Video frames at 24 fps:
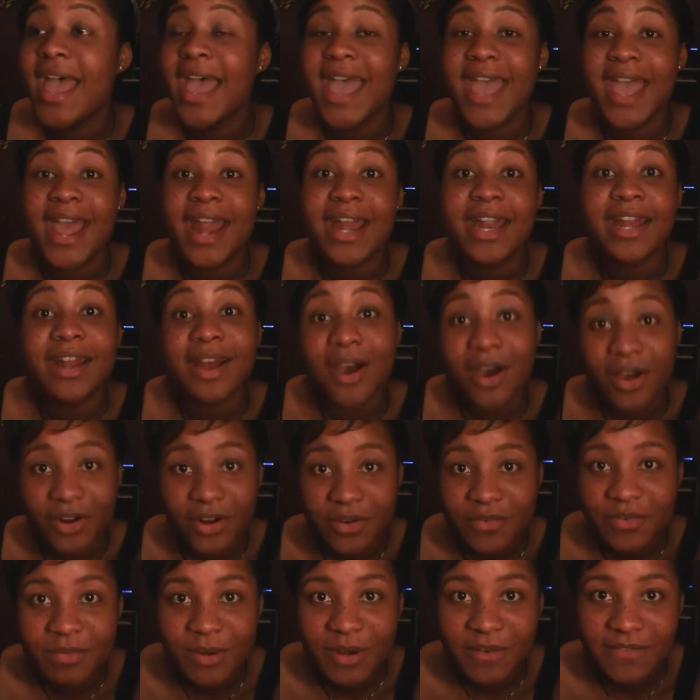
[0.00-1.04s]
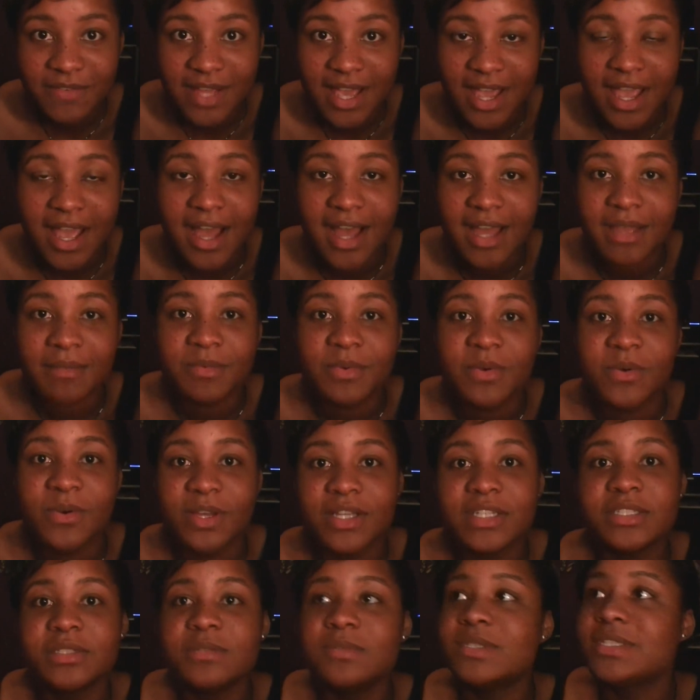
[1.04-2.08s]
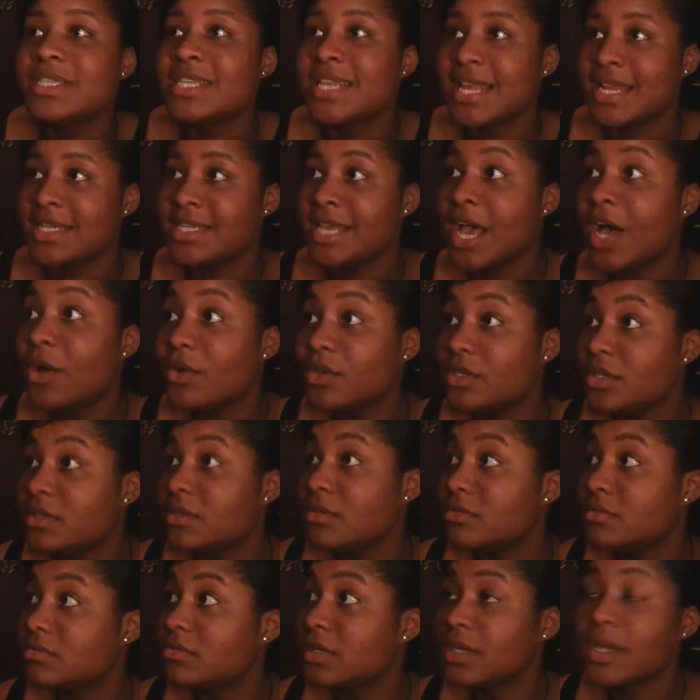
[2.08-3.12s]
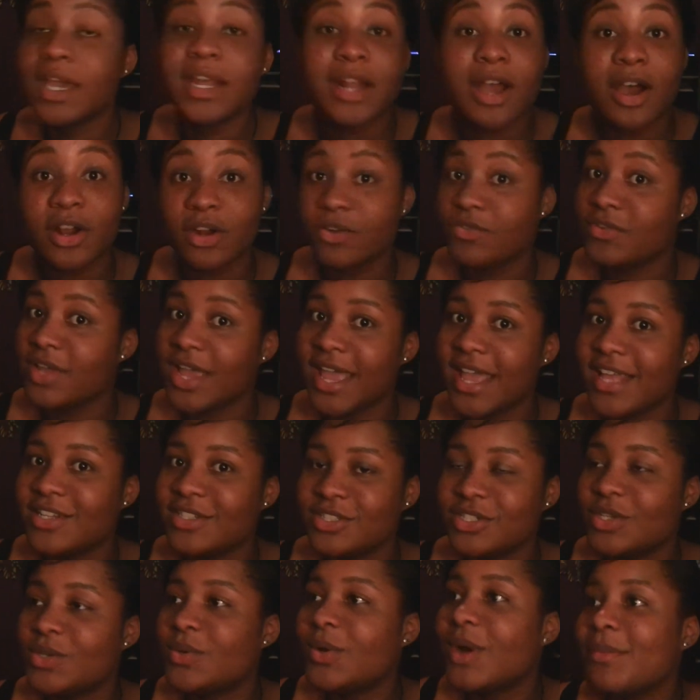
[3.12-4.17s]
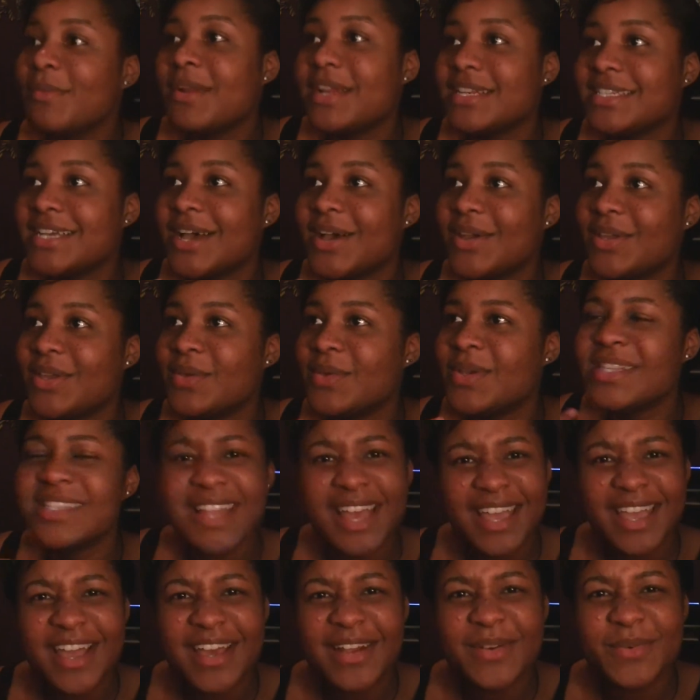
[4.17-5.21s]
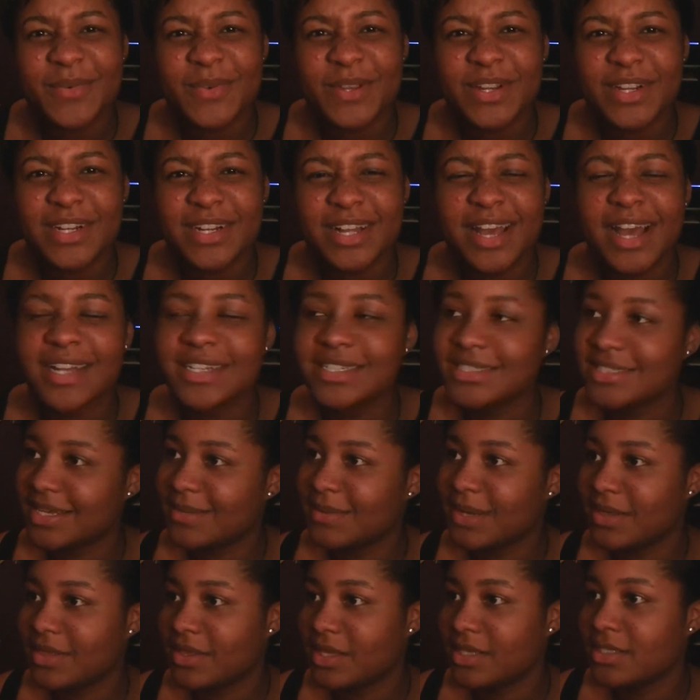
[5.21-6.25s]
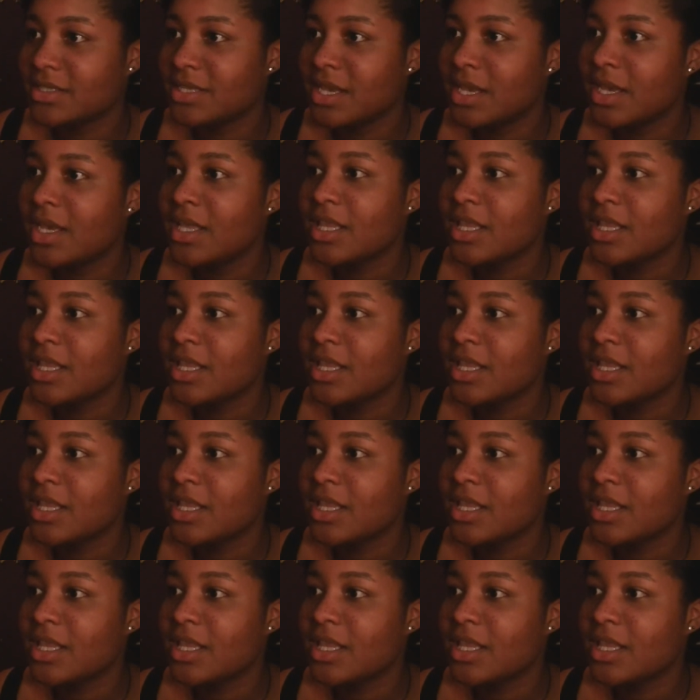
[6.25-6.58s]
And in honor of your birthday, I am going to tell you, in honor of your age too, I'm going to tell you, isn't that kind of weird? I just thought about this.